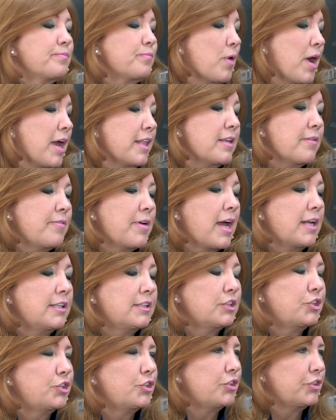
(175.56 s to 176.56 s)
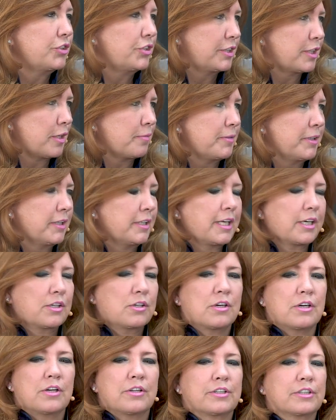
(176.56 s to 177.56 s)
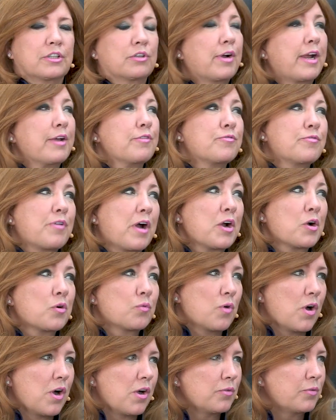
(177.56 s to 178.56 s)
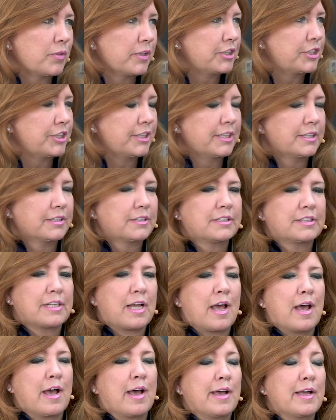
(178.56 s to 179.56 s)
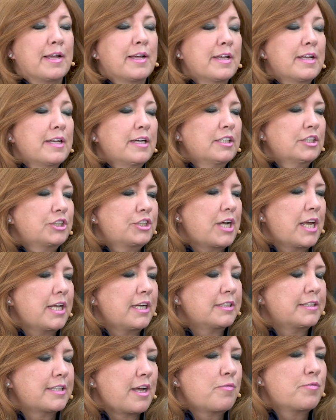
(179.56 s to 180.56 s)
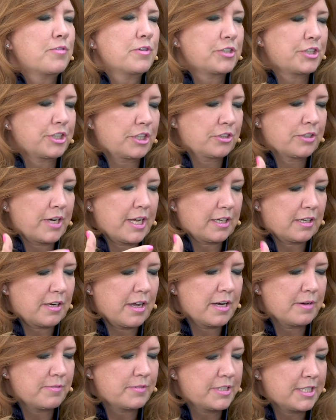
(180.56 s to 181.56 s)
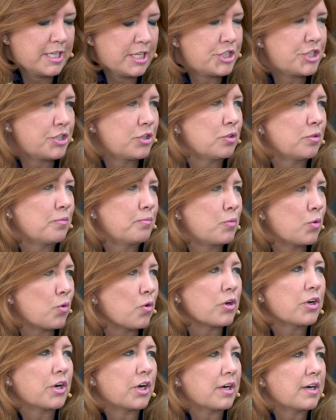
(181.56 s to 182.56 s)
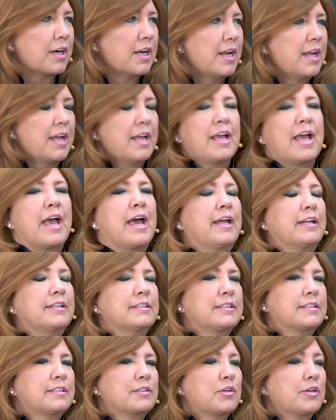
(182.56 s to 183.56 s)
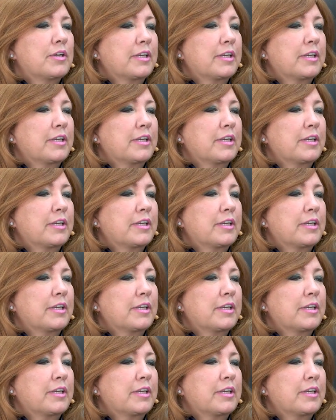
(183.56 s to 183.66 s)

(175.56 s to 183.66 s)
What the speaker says: why they've had to introduce something they call the Great Firewall, which is China's effort to create a kind of digital border and